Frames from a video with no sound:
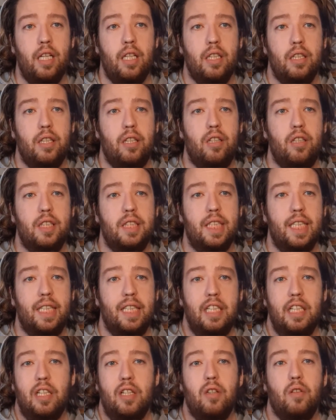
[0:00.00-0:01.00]
There's
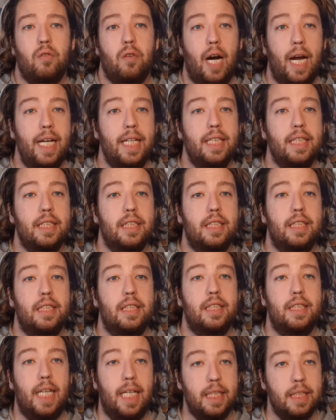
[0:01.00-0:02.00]
a great
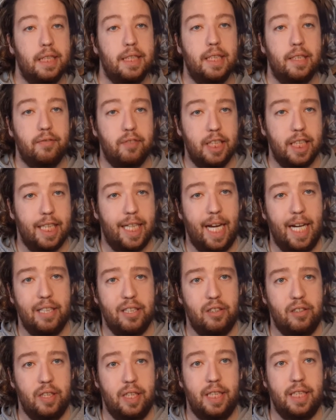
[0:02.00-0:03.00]
sense of
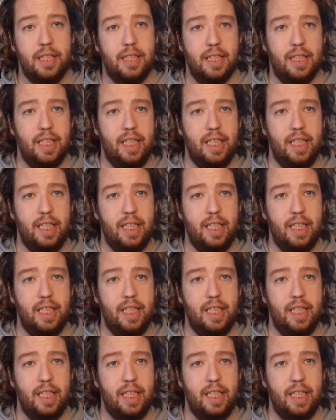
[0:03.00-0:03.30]
togetherness,